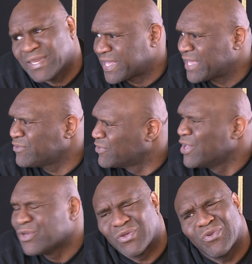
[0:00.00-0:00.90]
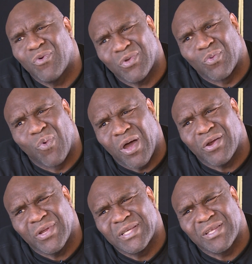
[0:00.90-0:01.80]
And do you know where the
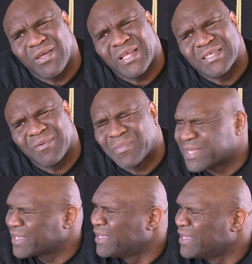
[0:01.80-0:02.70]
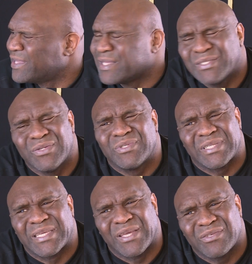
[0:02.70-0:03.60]
water is and all that? So I'm like, this dude
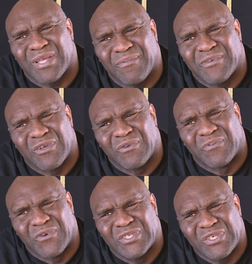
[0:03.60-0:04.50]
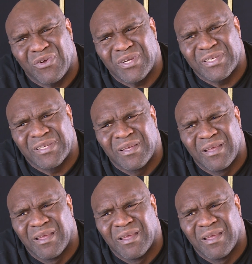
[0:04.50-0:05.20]
just kills off his own food source?